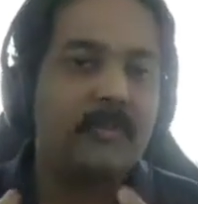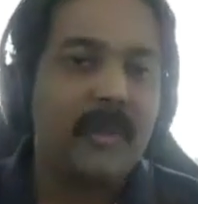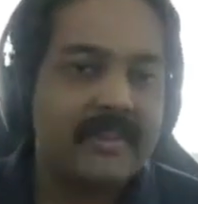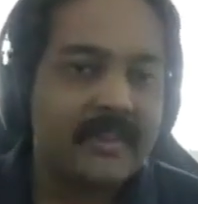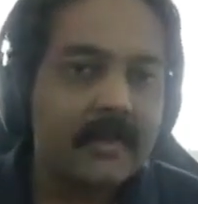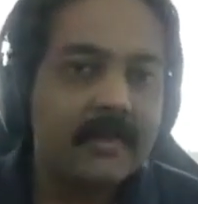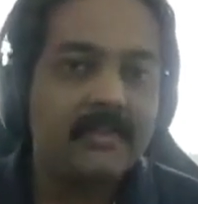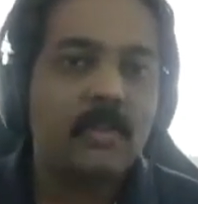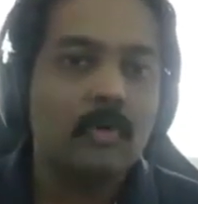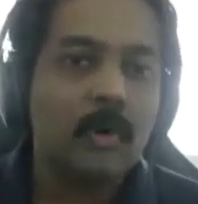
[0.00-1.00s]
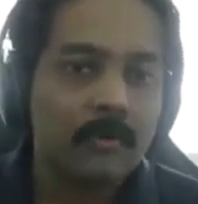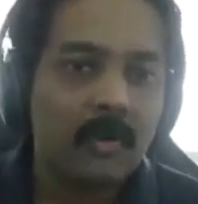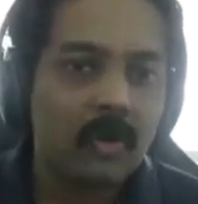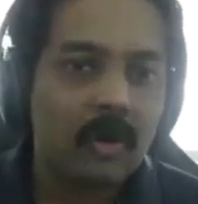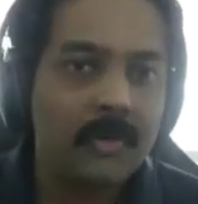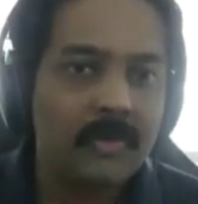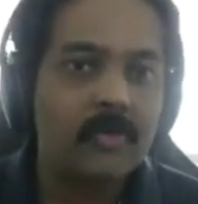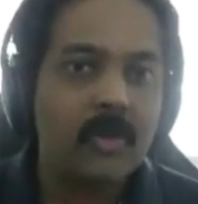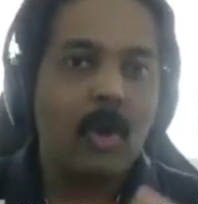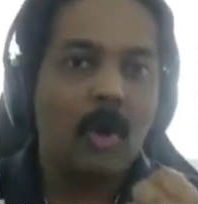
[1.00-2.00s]
measure the throughput
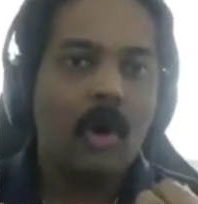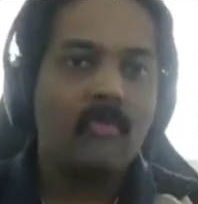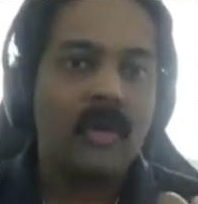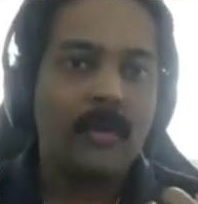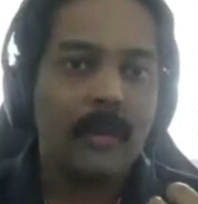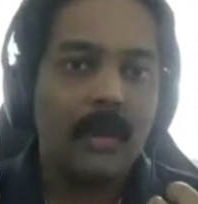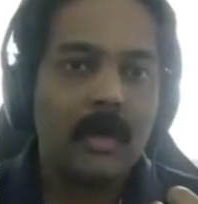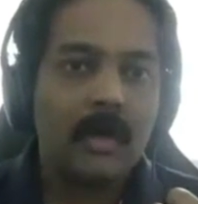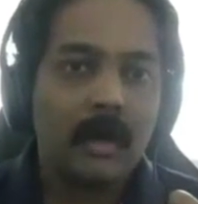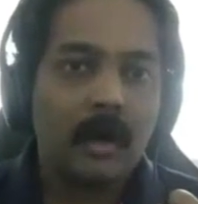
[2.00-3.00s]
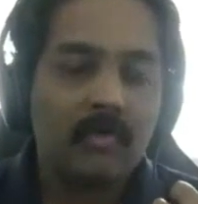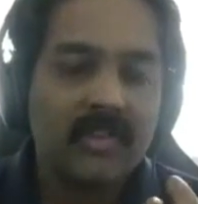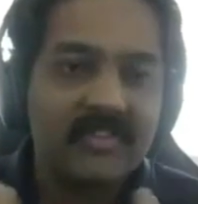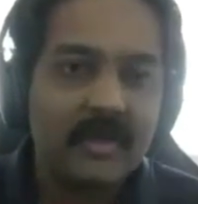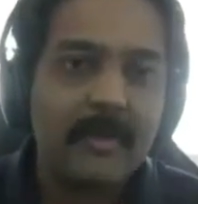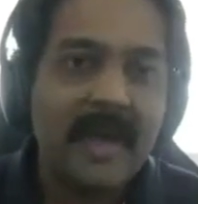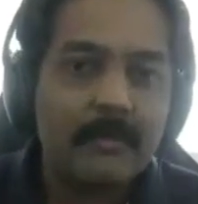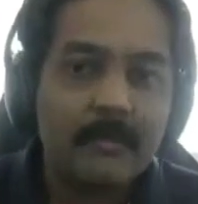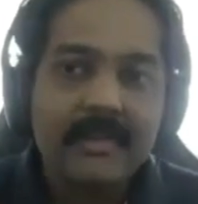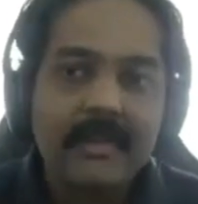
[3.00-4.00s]
performance of just a
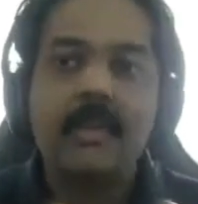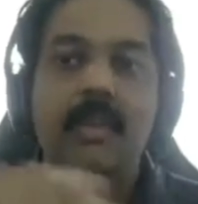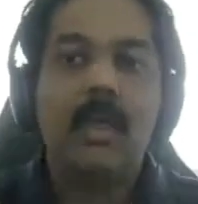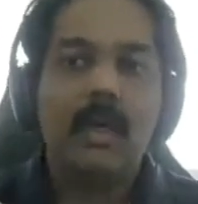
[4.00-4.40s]
bare metal